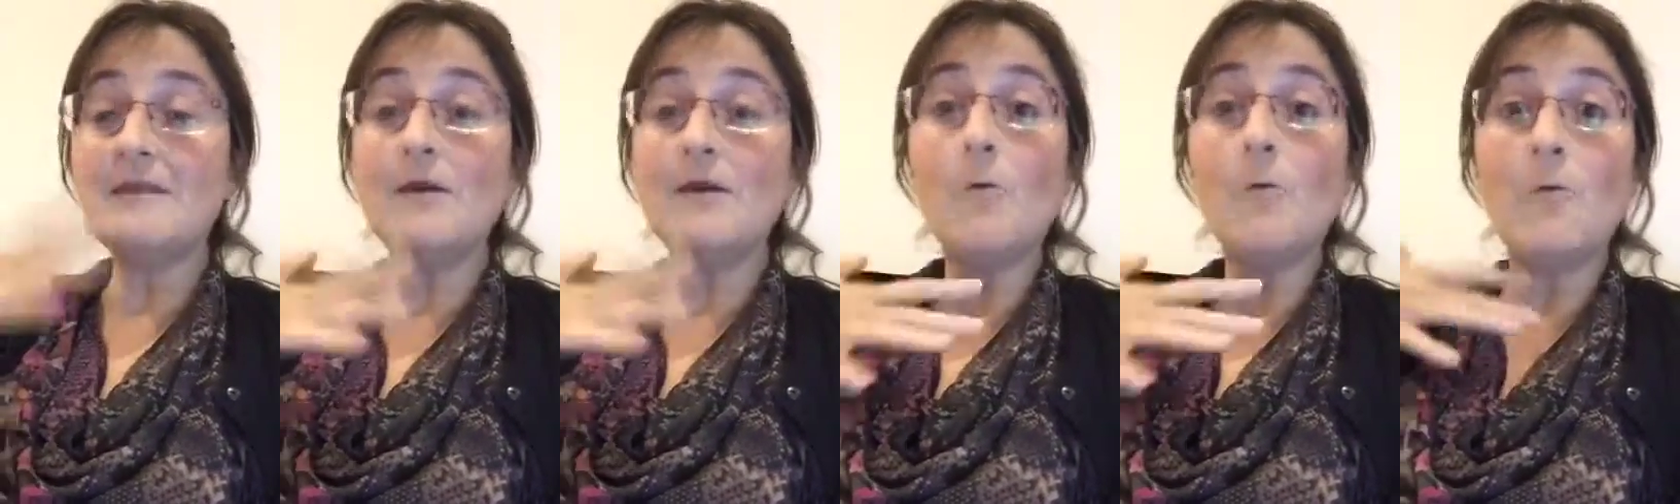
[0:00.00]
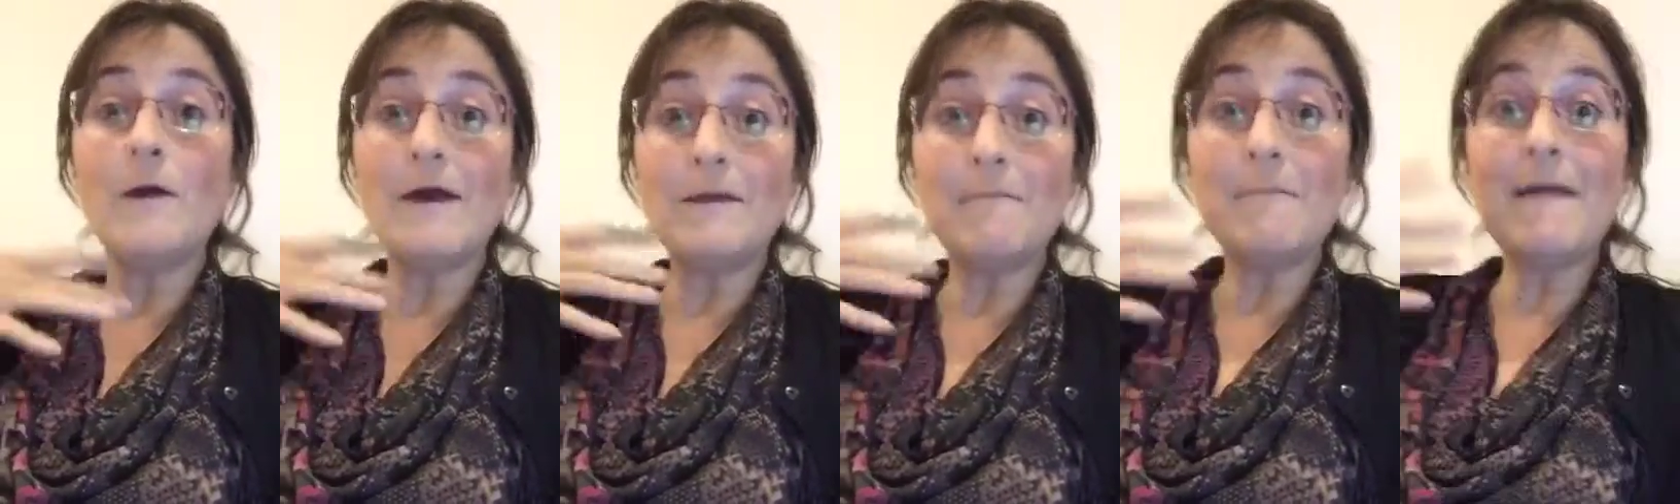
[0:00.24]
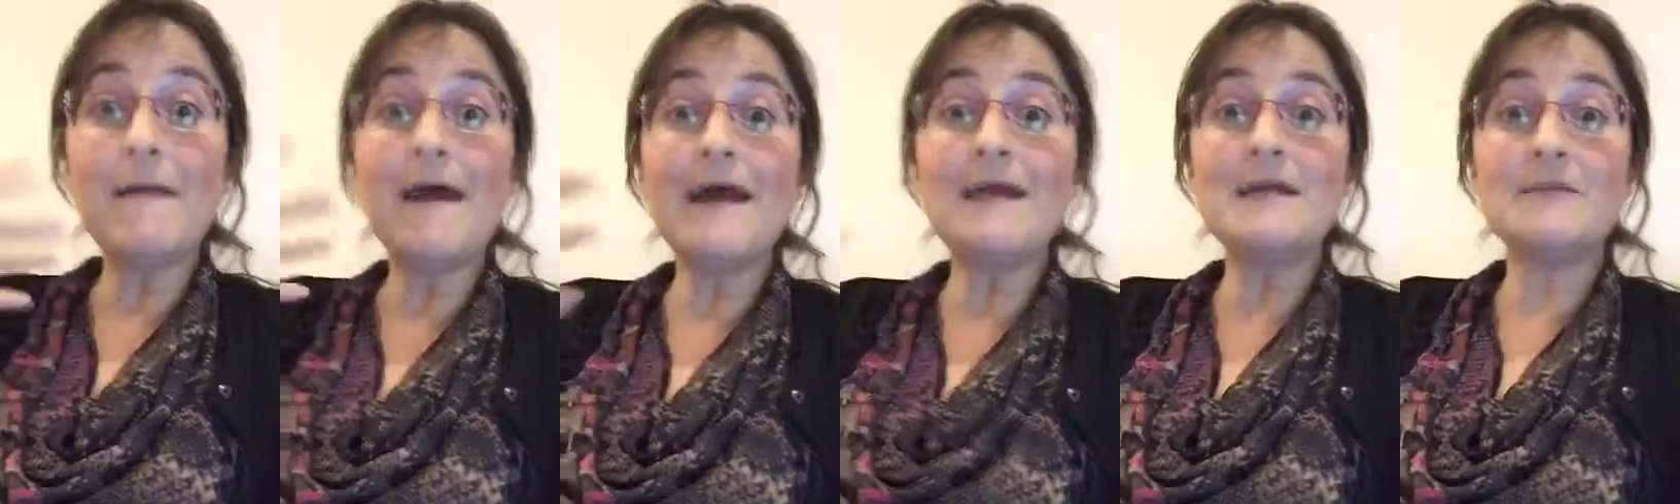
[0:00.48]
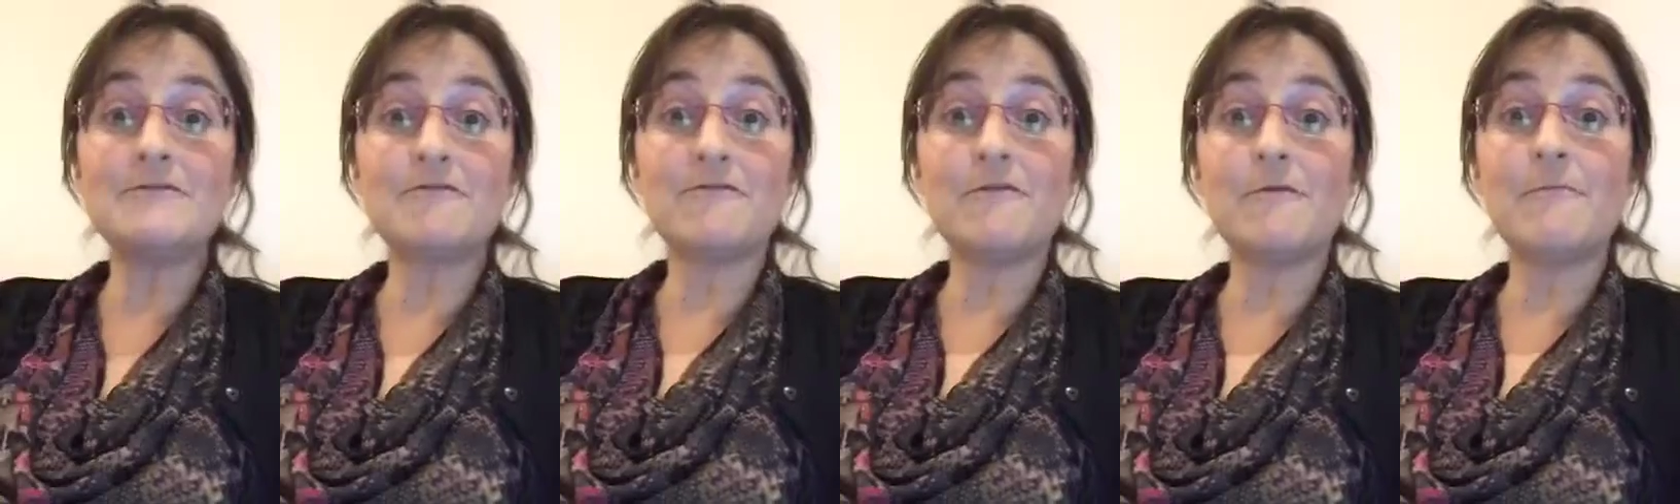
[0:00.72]
we're
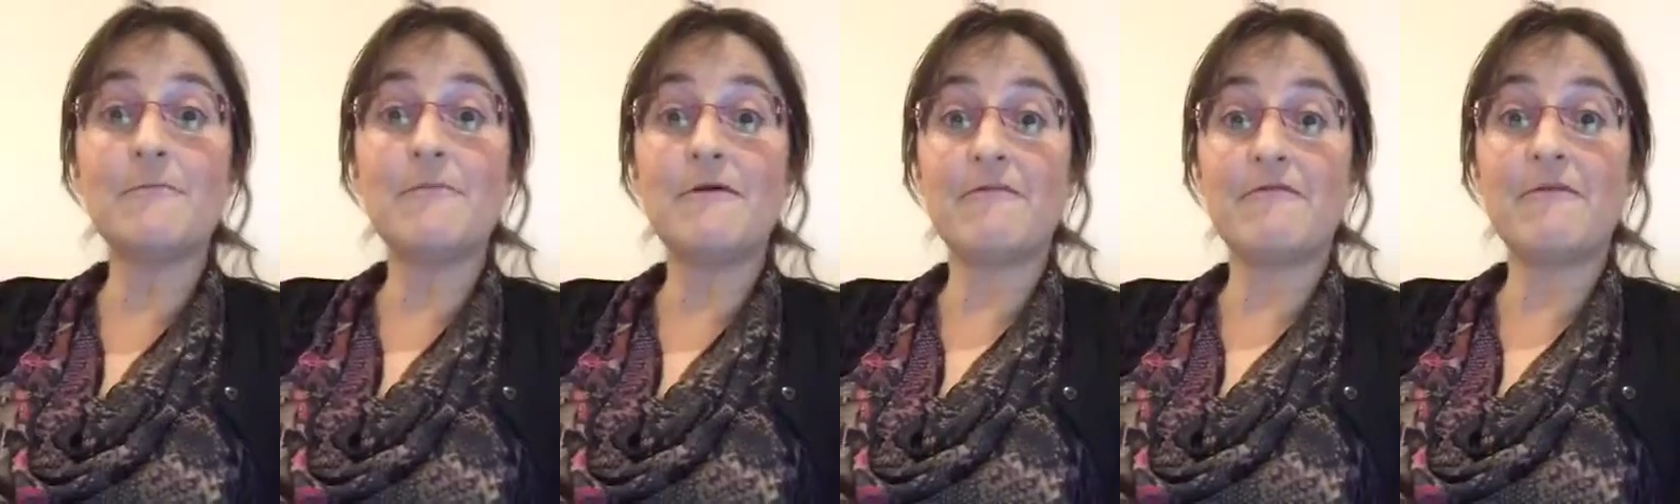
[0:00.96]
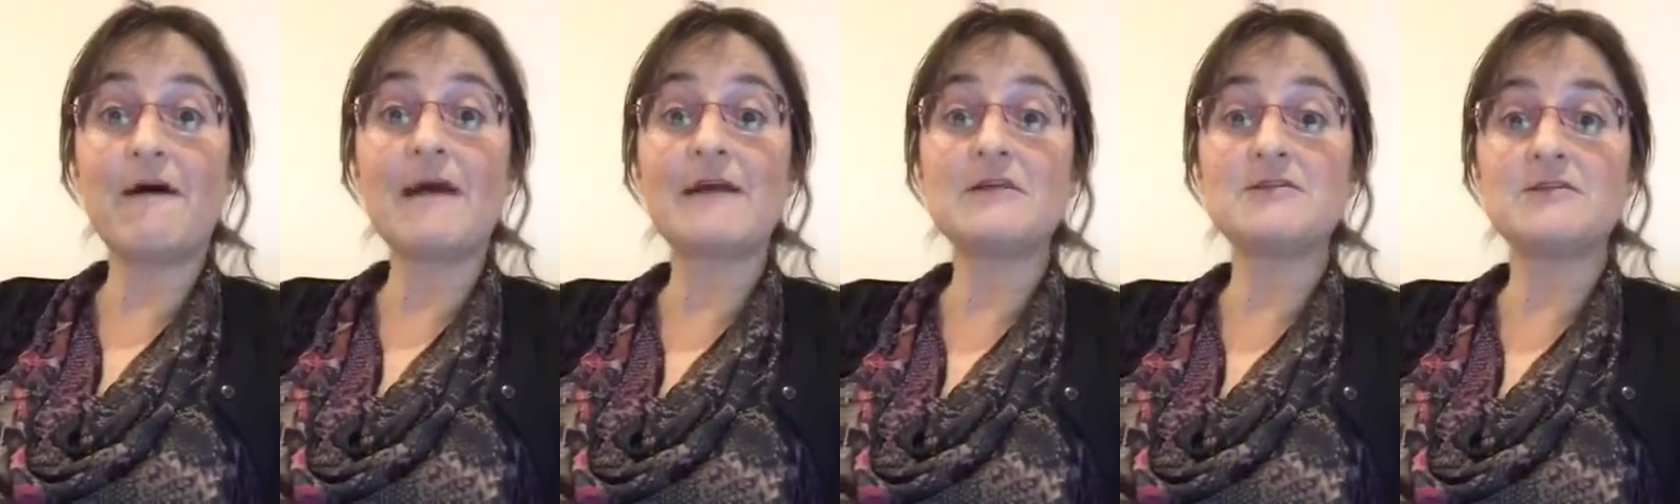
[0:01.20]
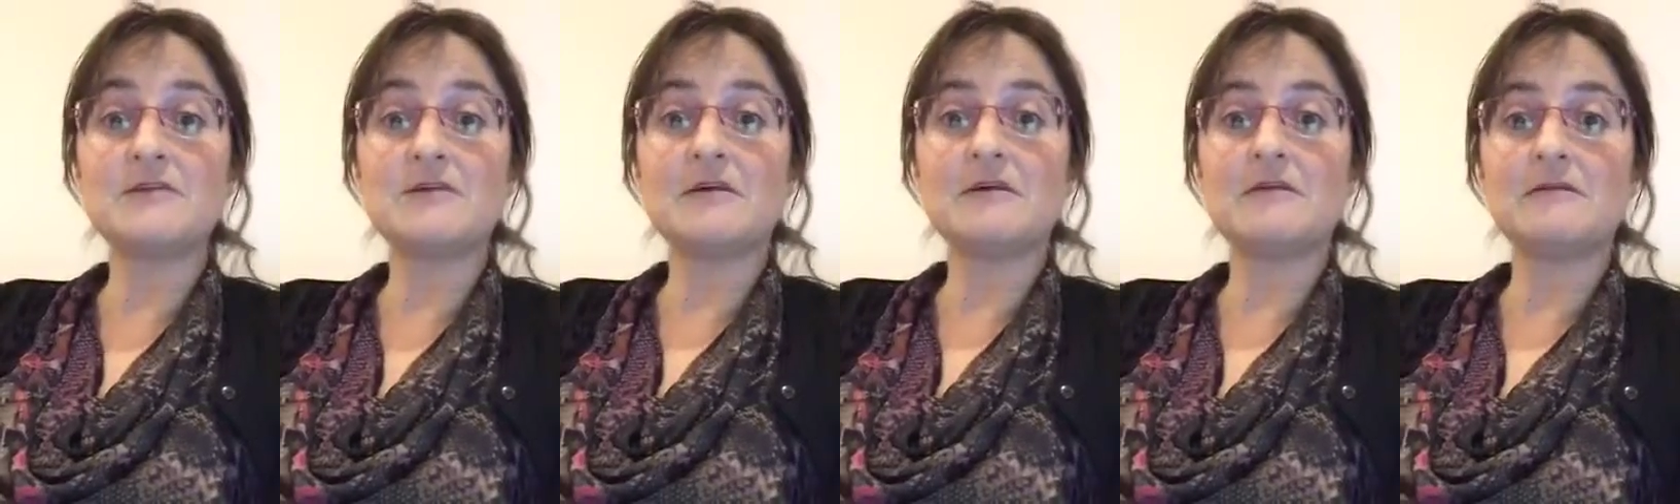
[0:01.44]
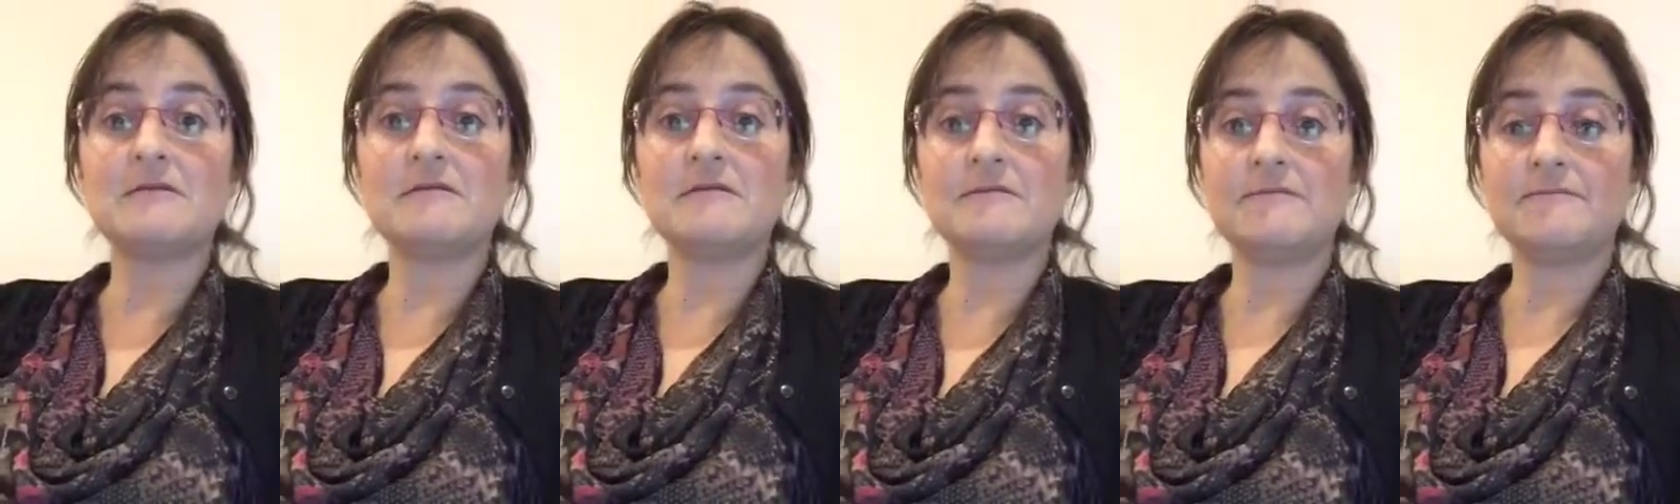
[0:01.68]
made from
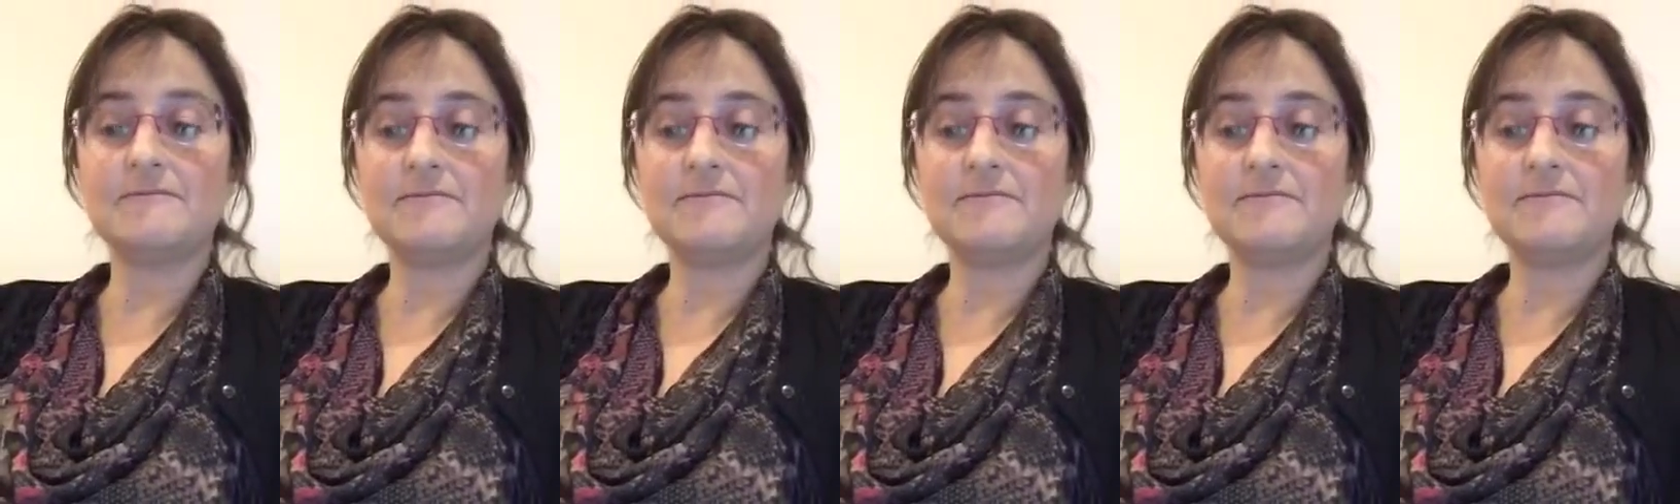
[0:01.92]
perfection.